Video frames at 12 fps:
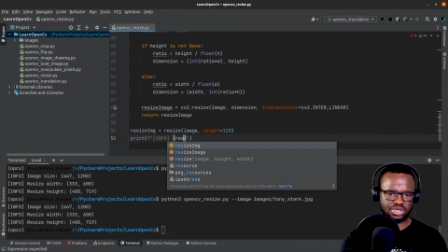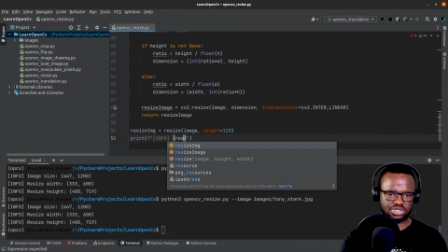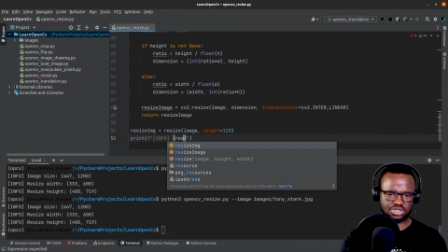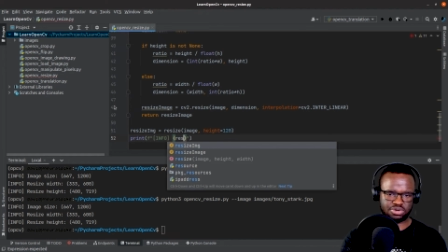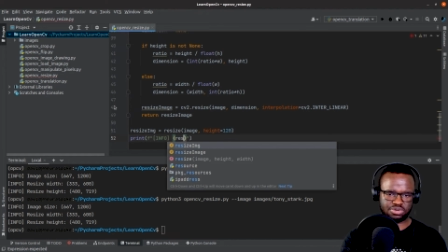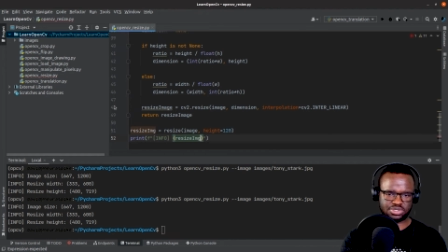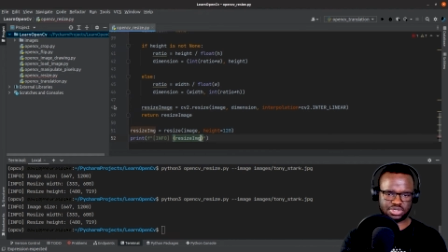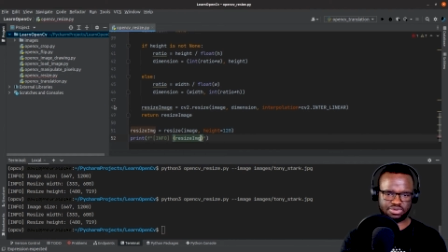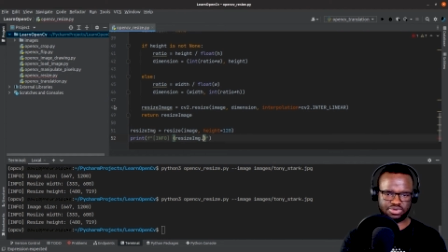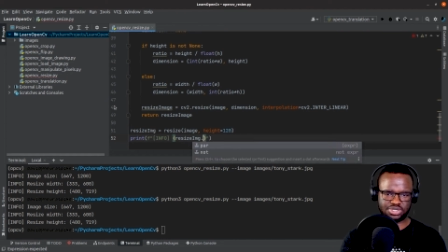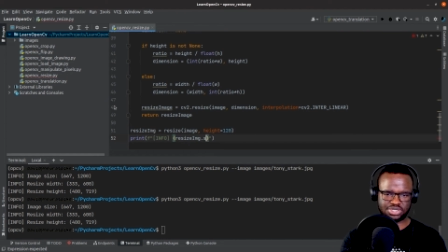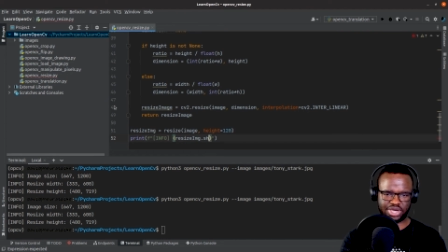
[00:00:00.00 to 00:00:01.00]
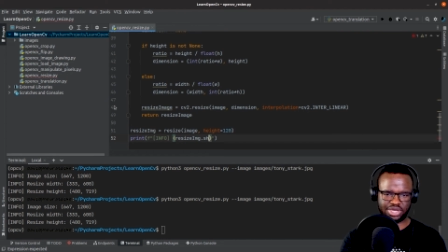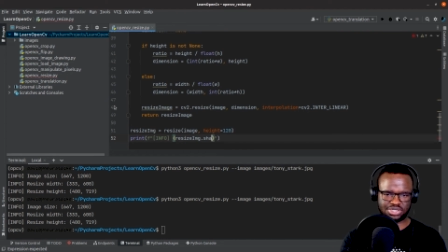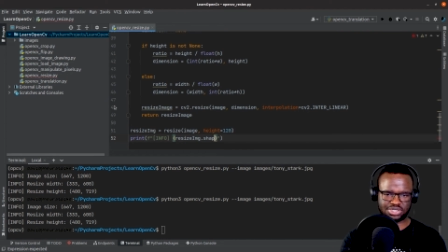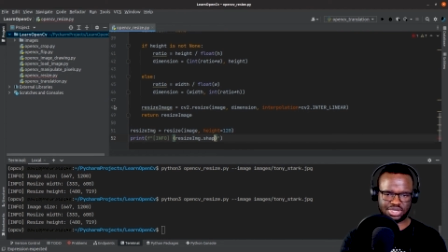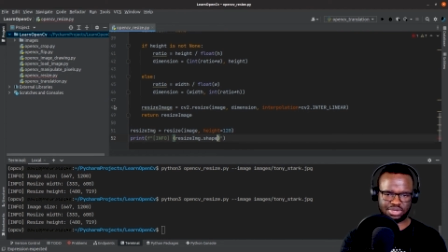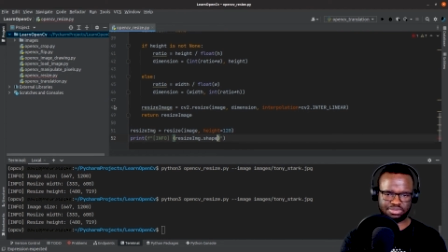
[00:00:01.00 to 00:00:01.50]
So we say resize
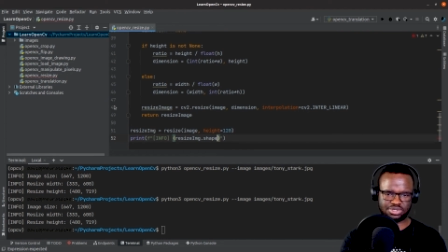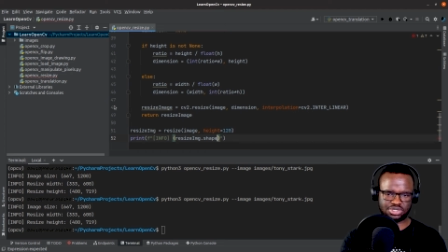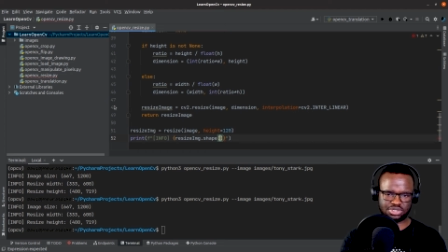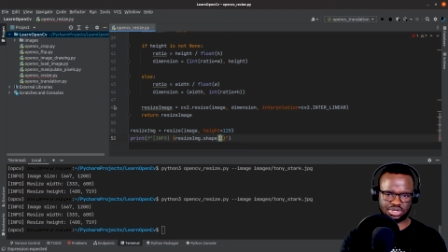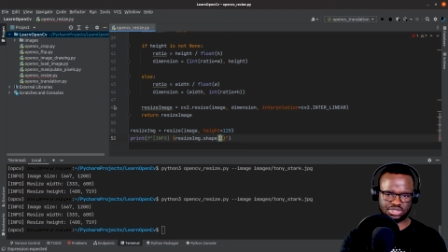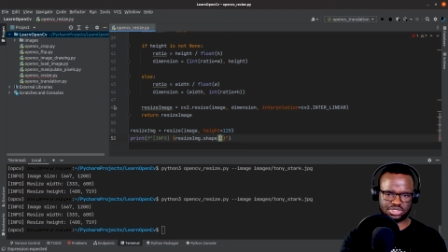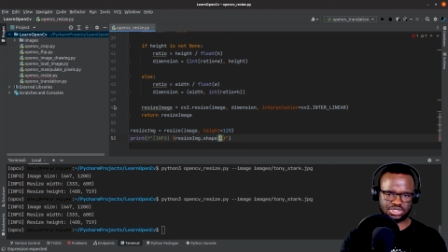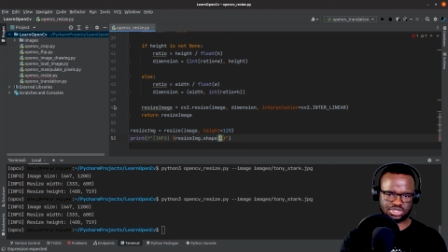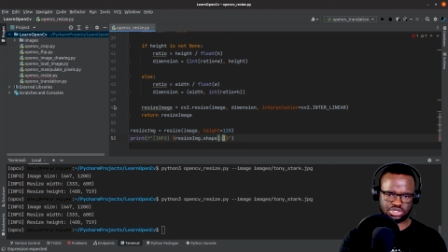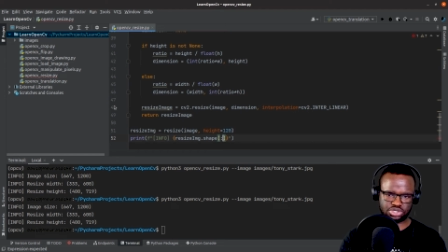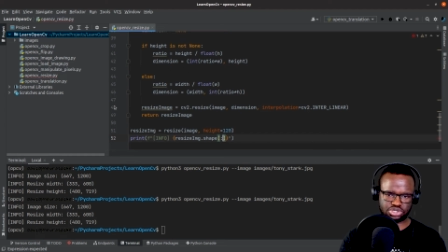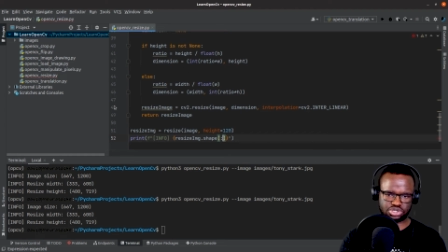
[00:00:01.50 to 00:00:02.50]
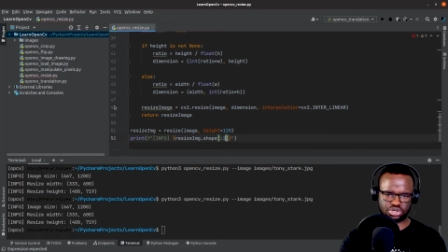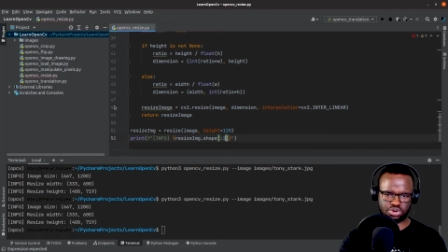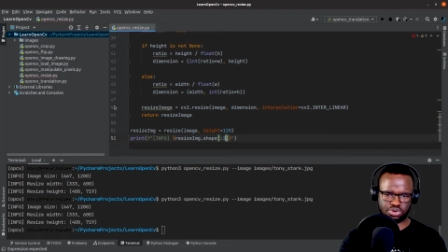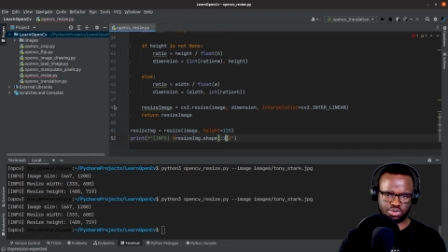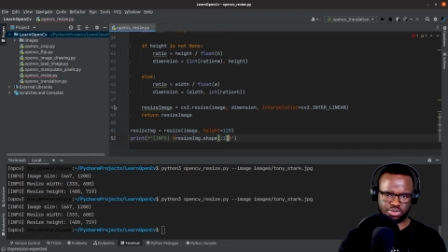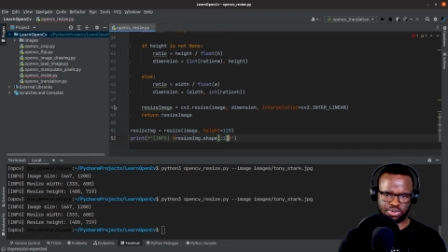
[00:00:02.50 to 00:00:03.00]
image dot
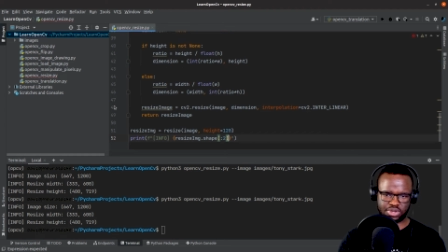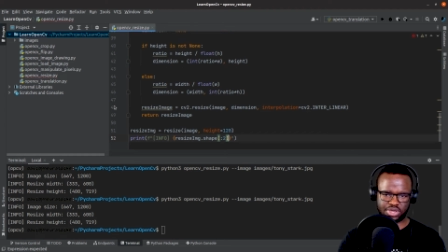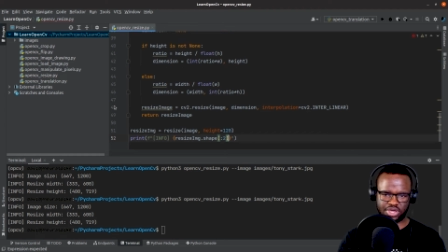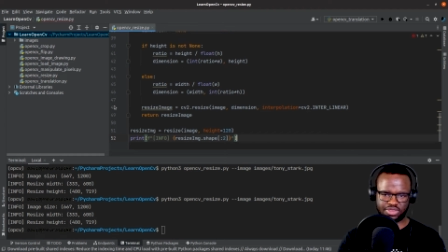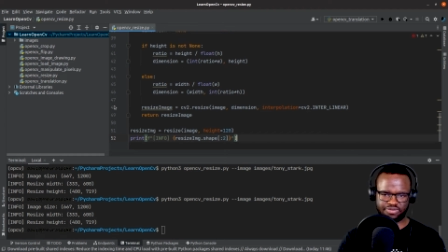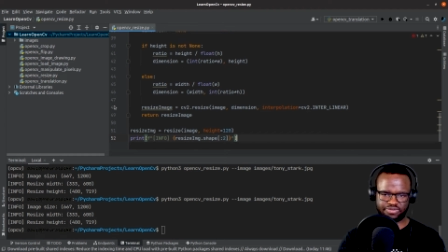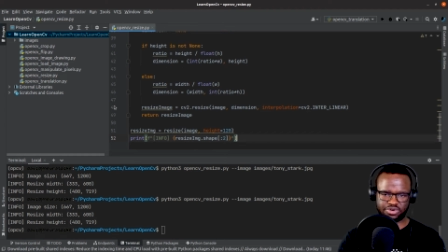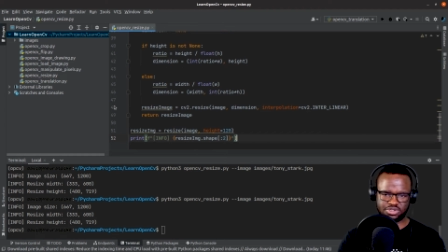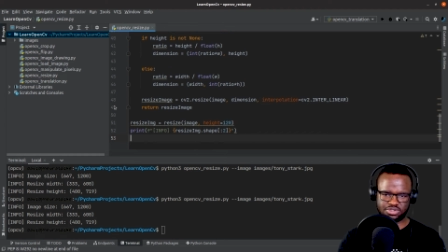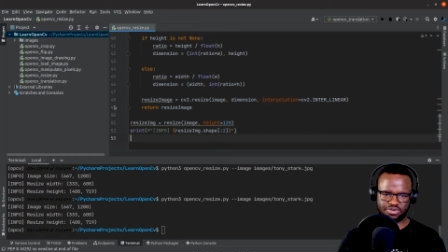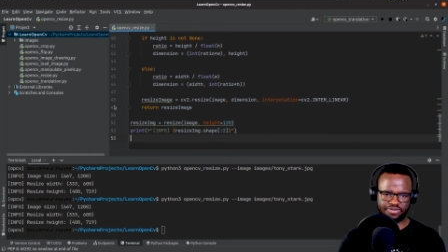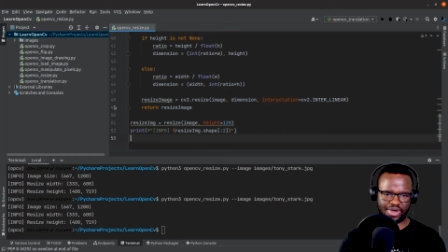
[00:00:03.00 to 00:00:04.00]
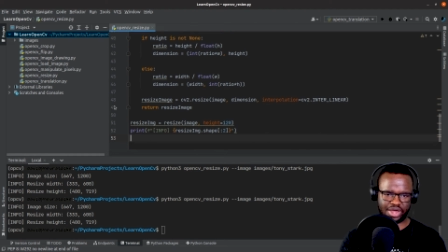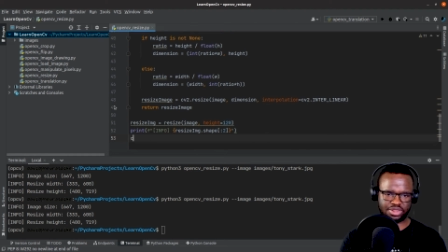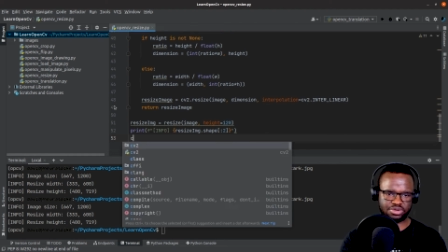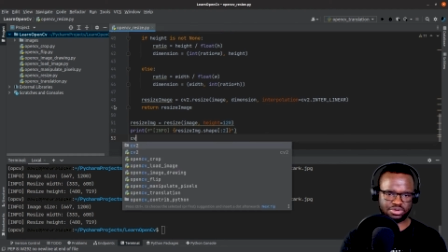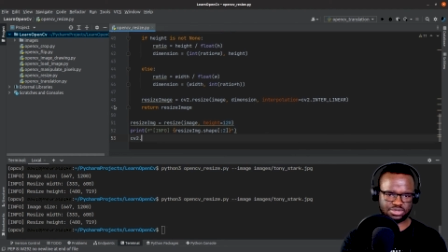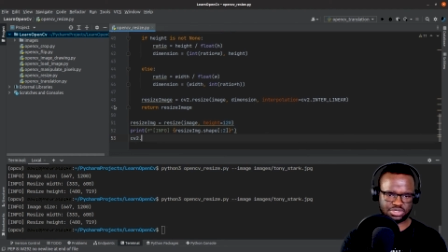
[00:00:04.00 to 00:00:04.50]
show the first two
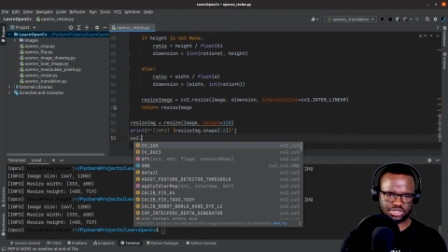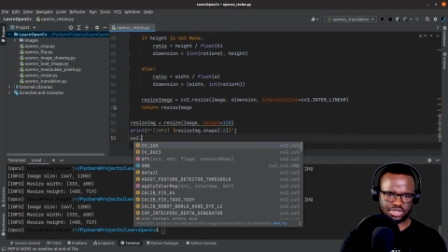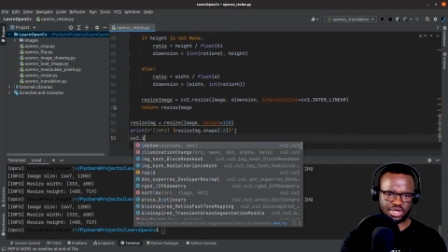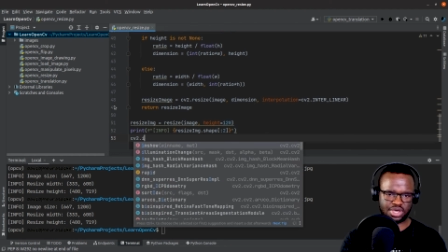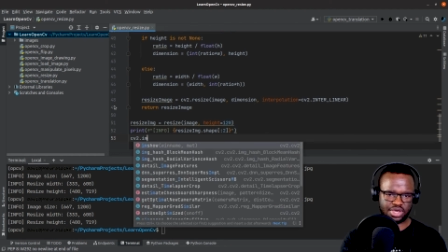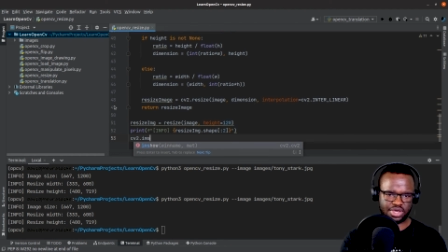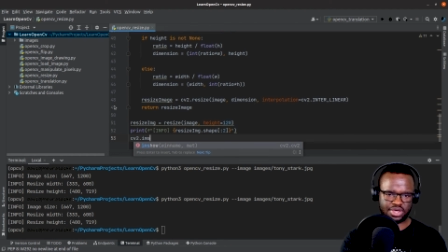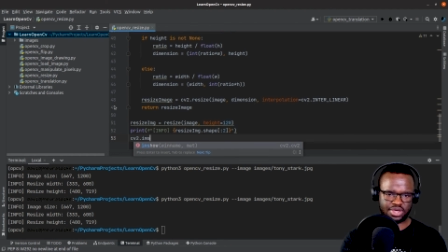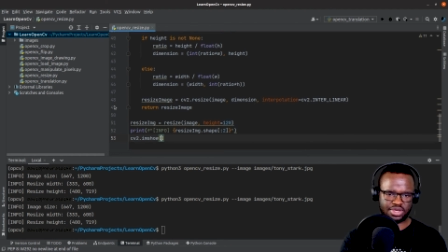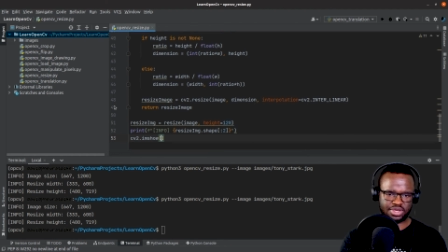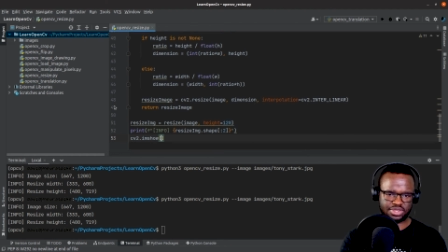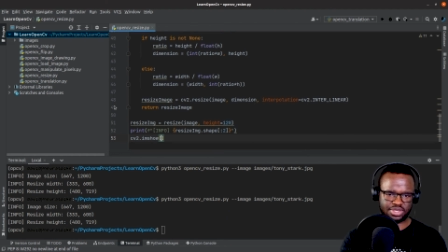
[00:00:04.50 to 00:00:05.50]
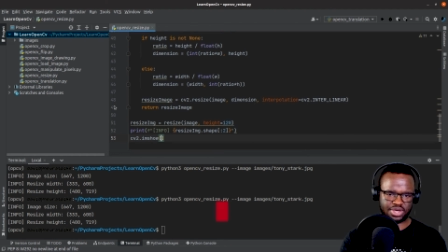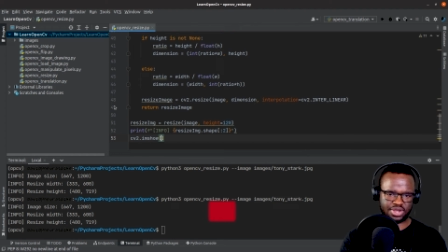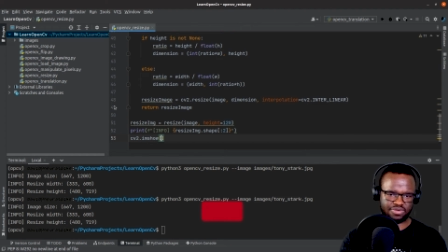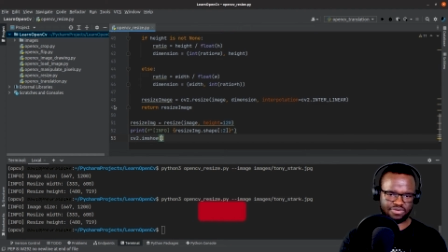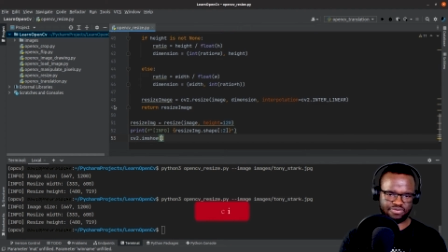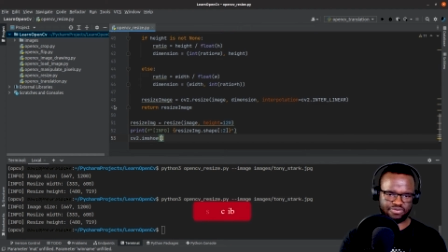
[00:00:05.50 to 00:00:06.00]
values,
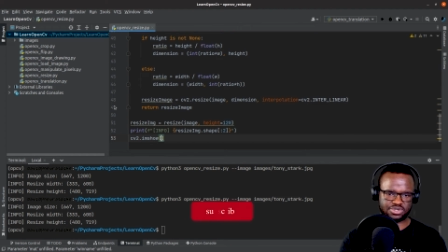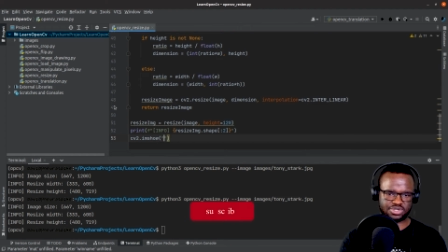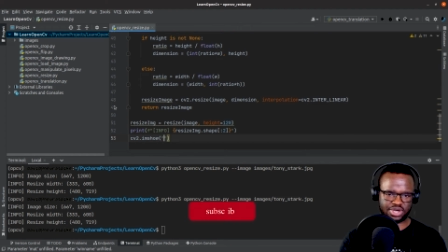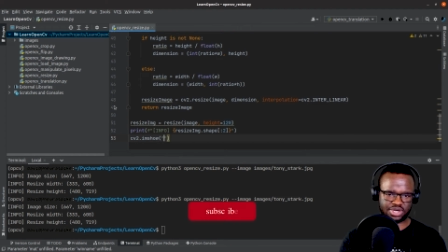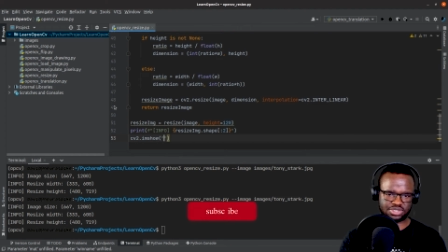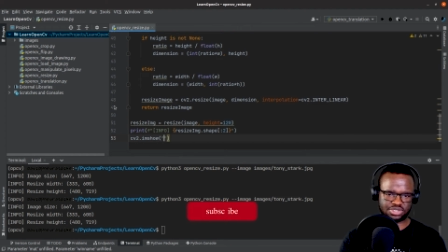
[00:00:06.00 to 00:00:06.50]
then visualizes the